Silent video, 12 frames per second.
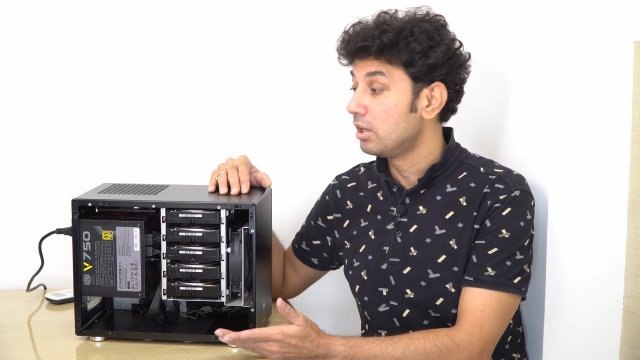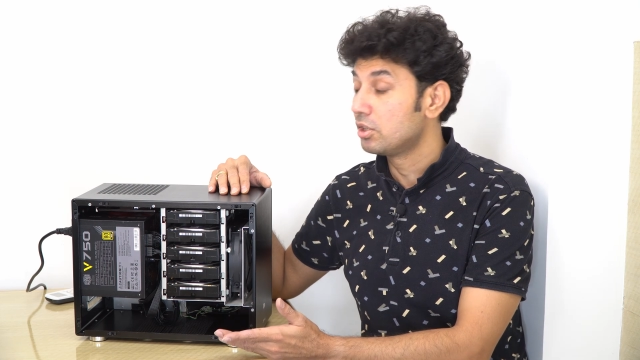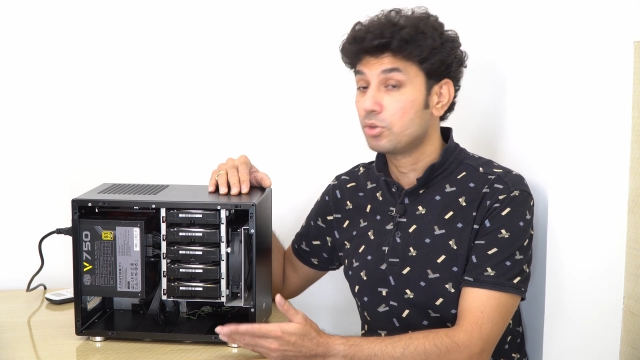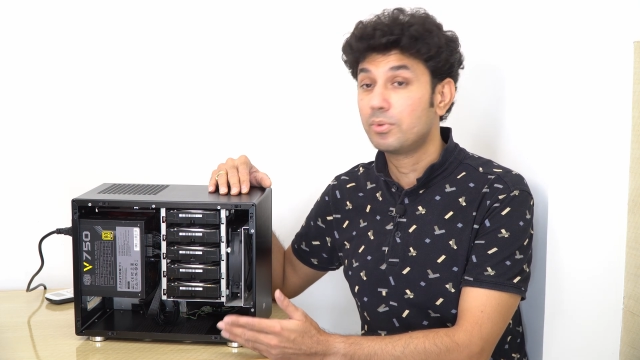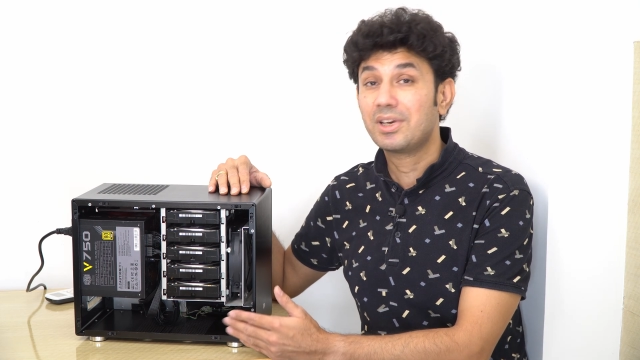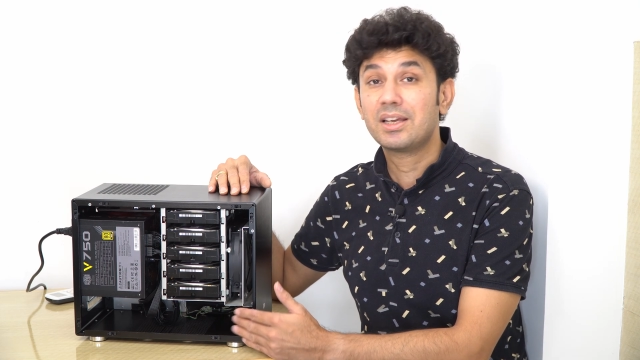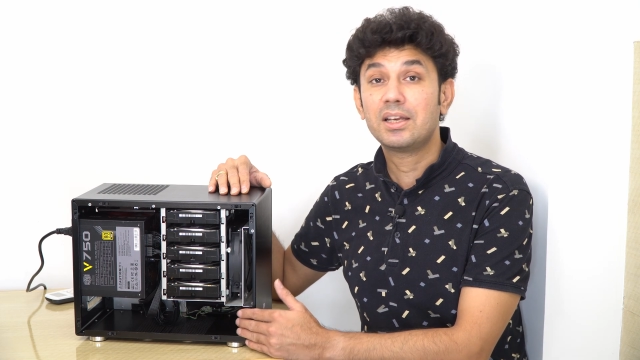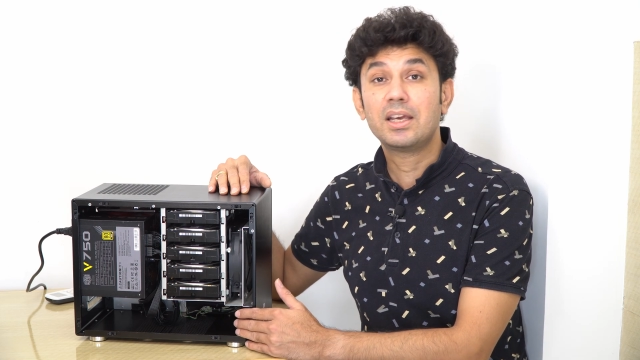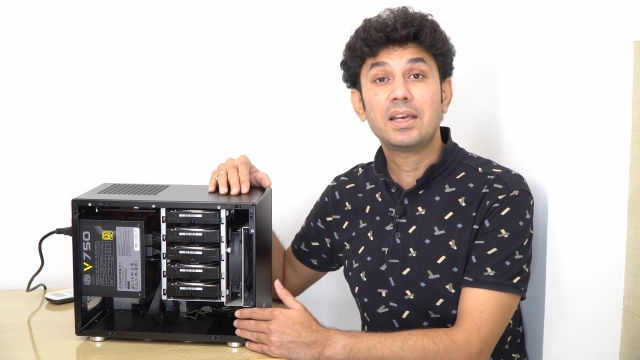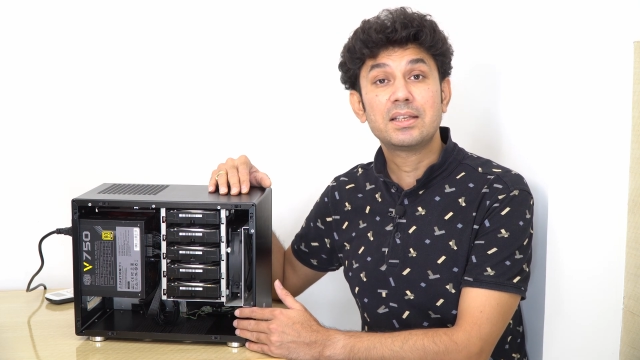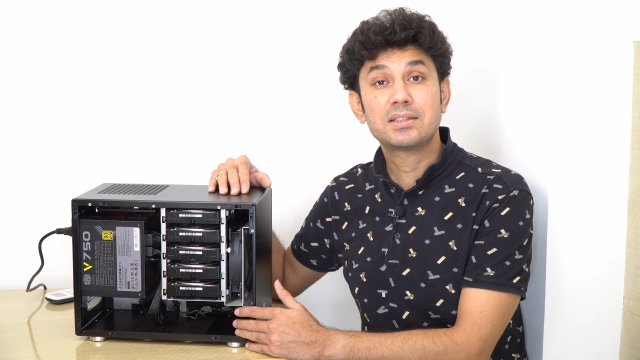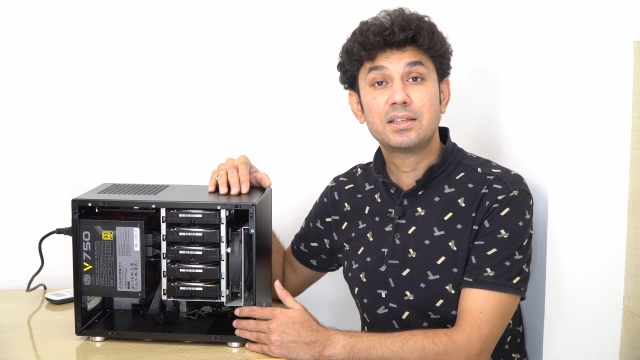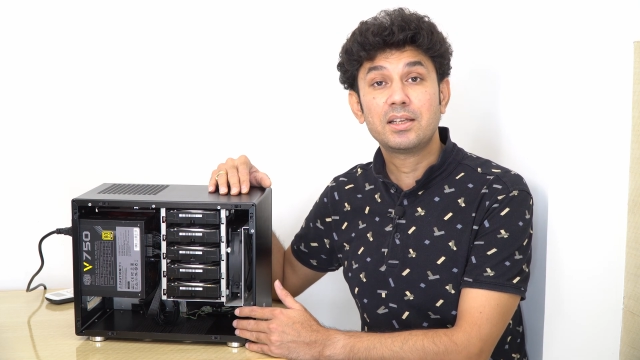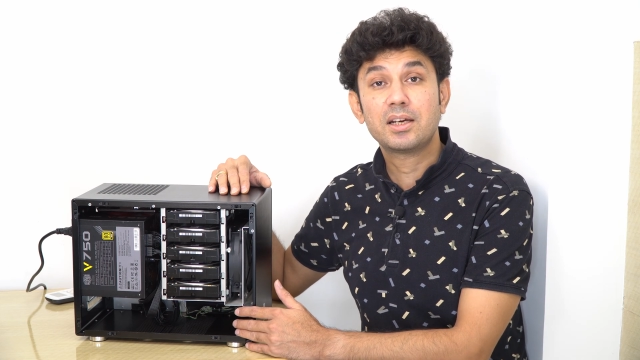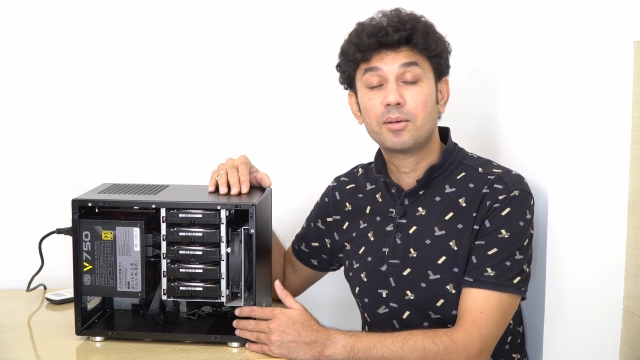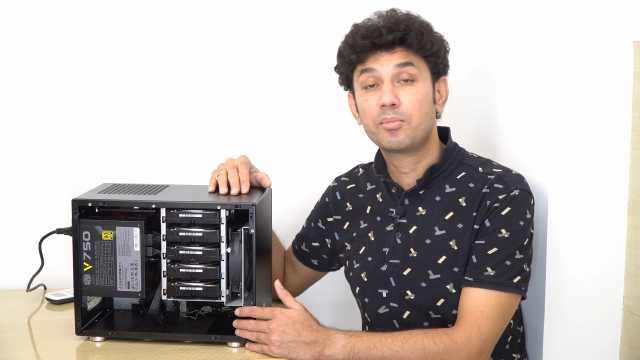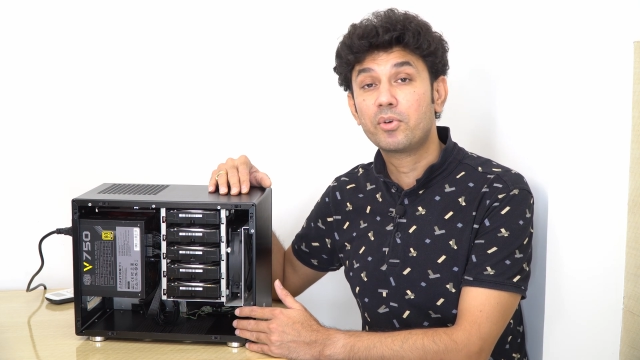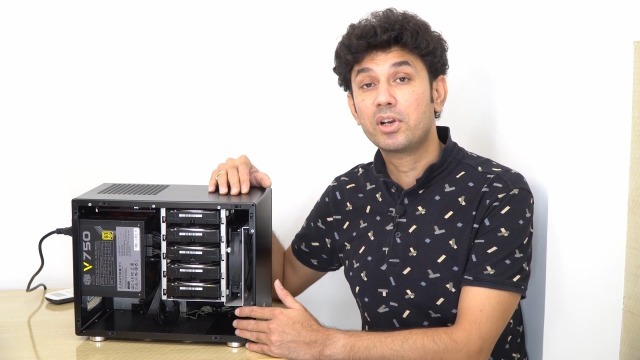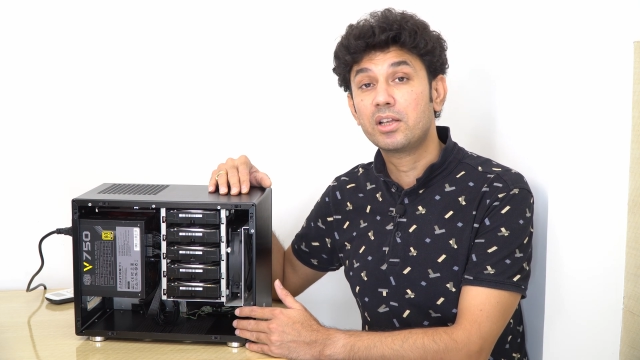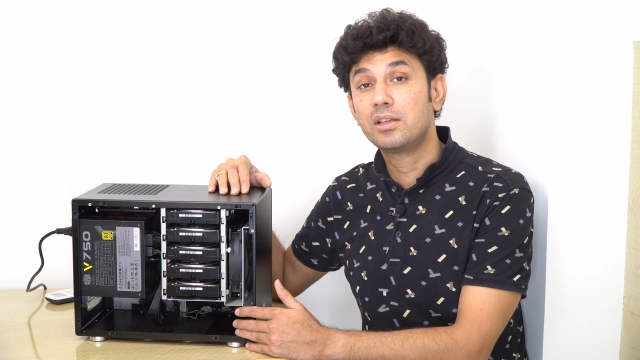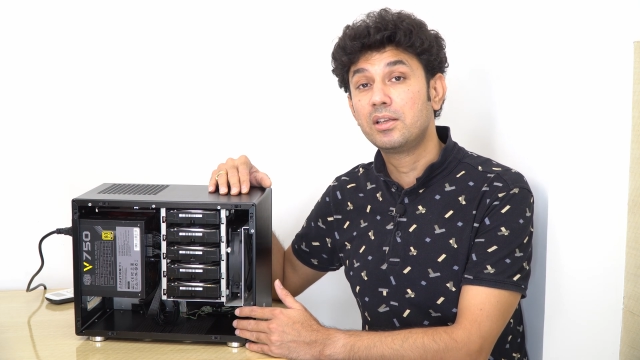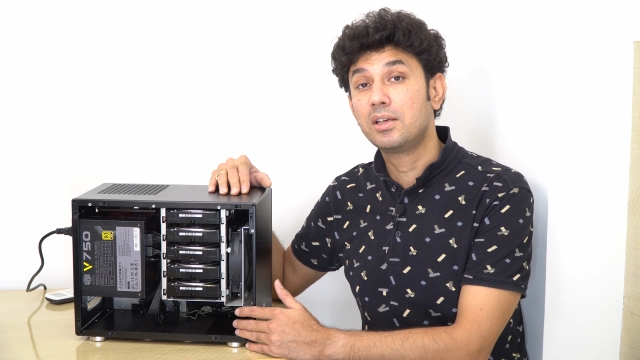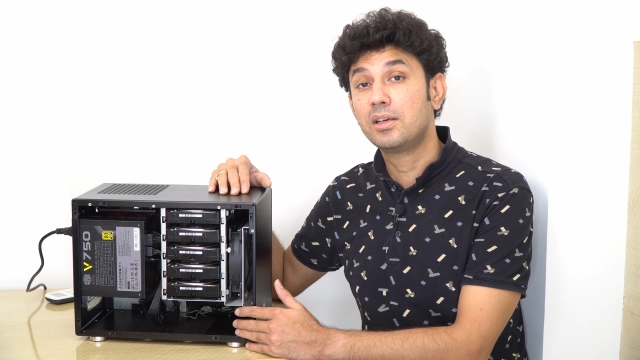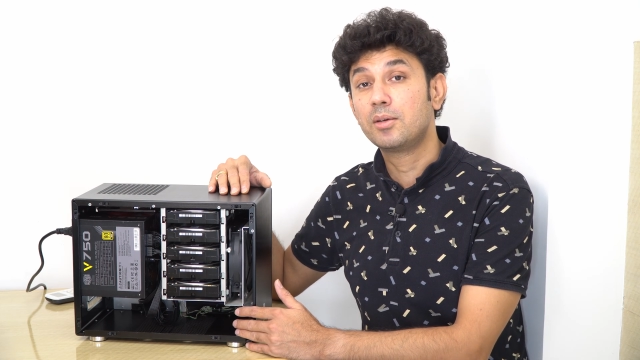So we can easily
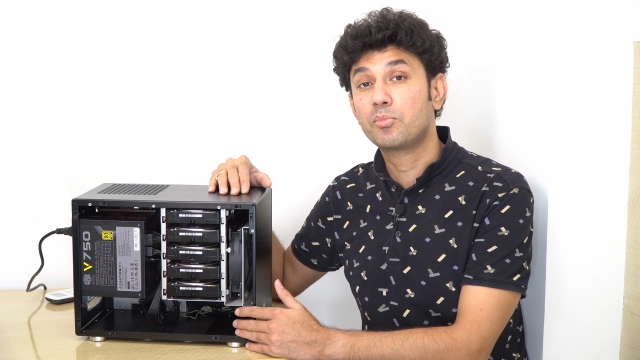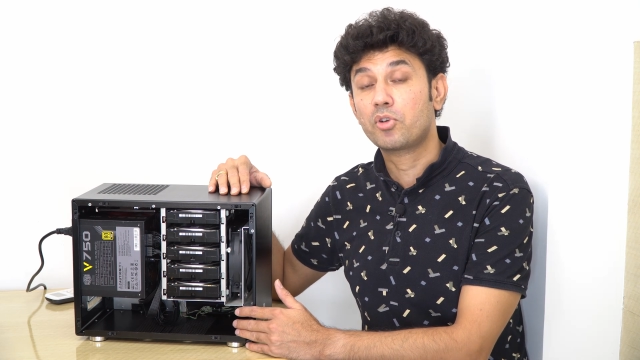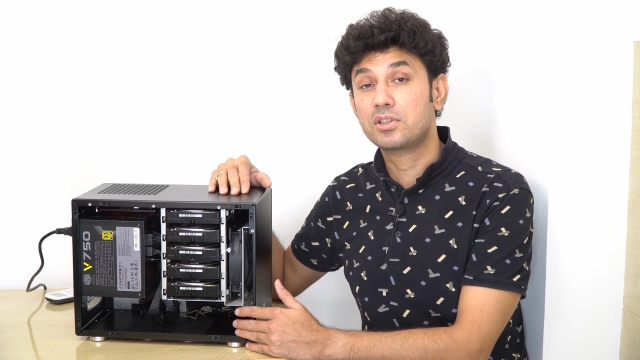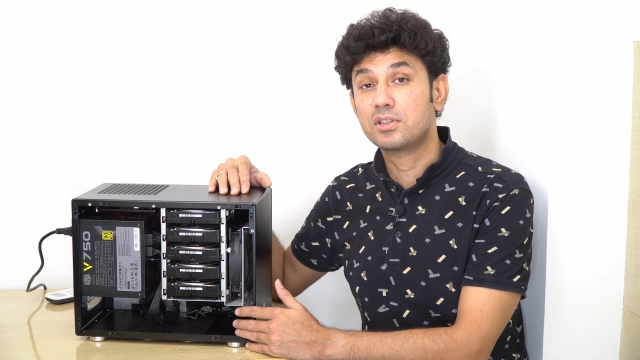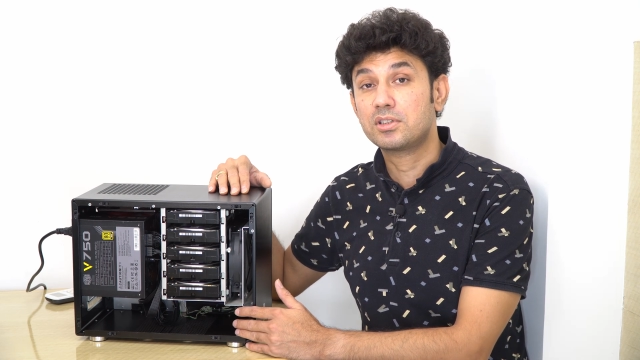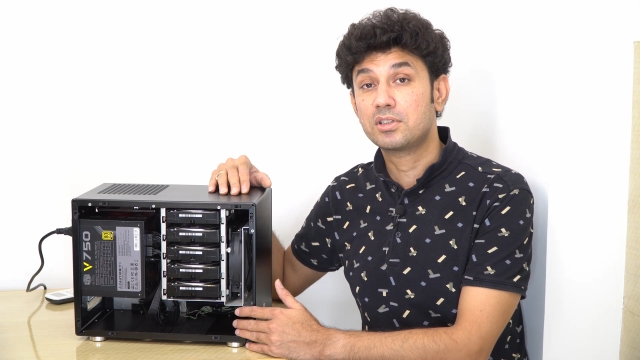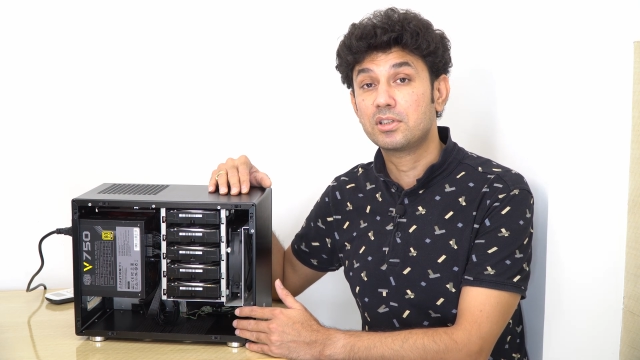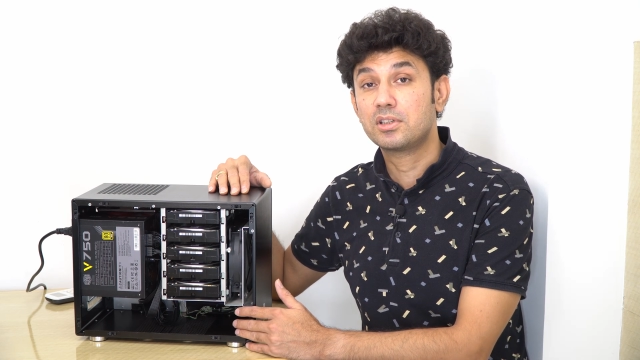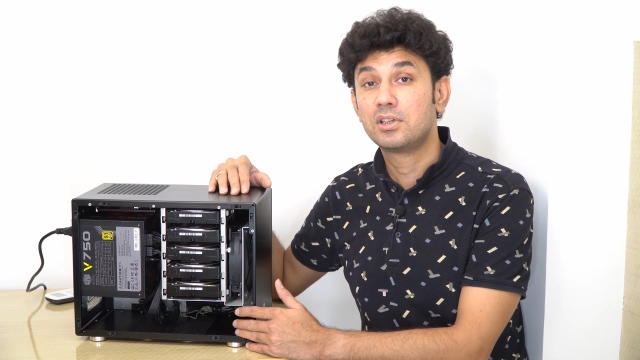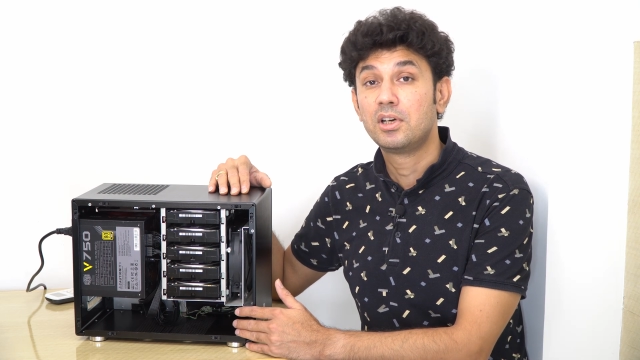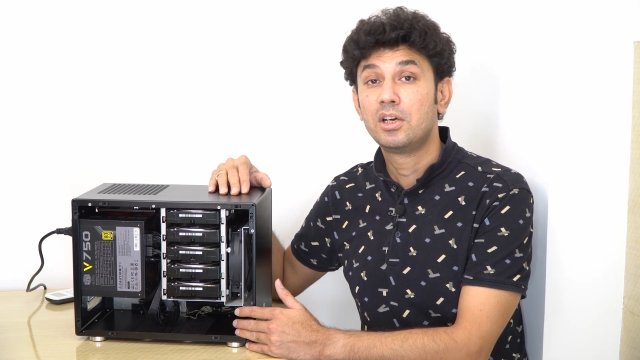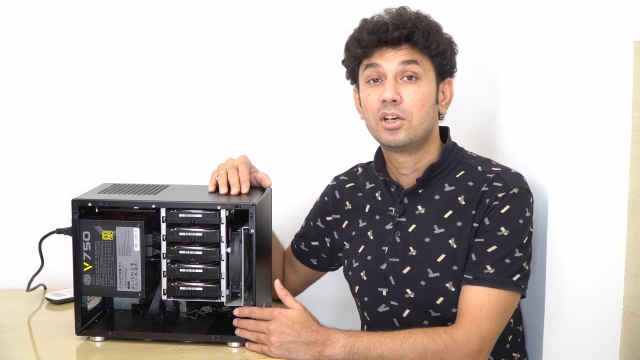upgrade the processor